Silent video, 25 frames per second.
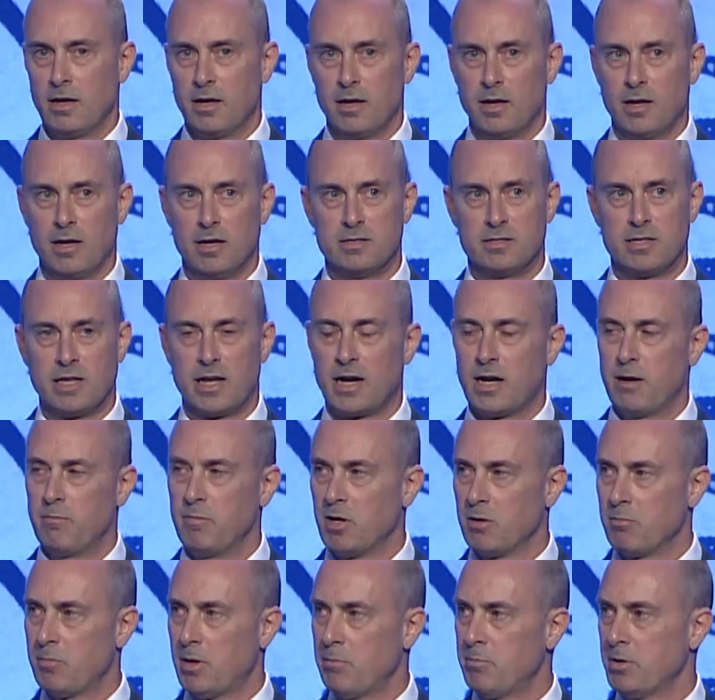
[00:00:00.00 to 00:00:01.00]
is that I'm
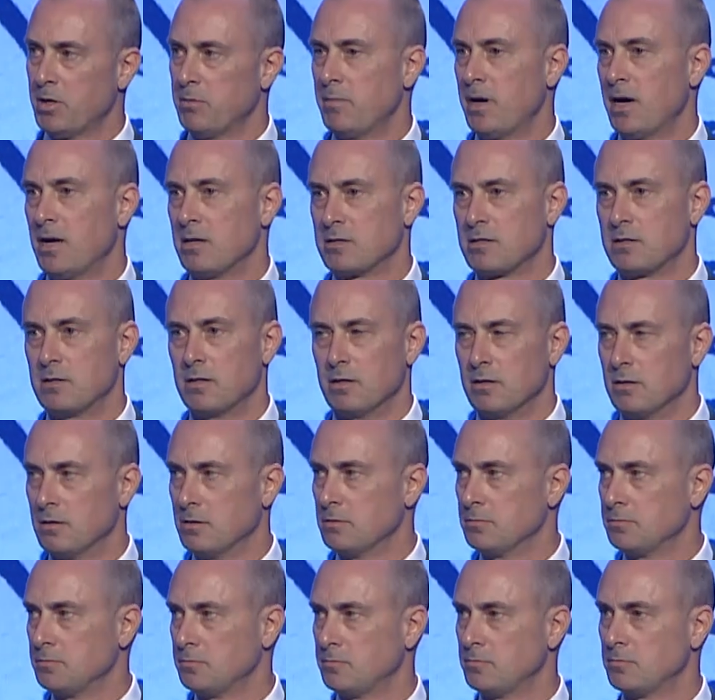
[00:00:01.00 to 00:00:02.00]
their puppet master.
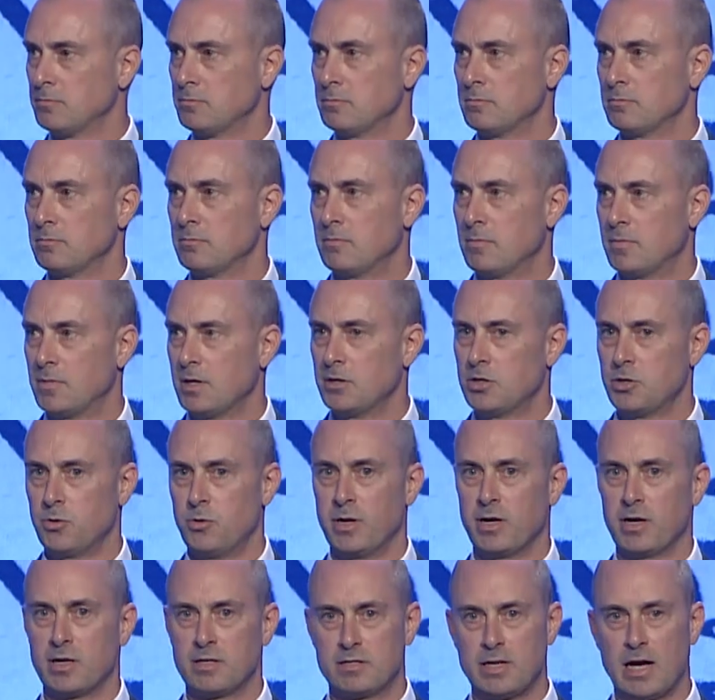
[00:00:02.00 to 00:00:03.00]
They're
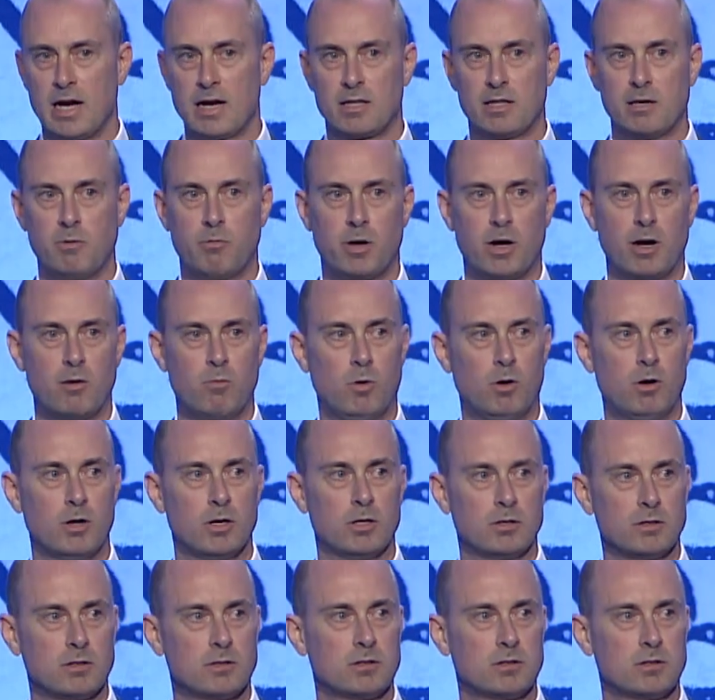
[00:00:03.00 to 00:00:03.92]
doing exactly what I want.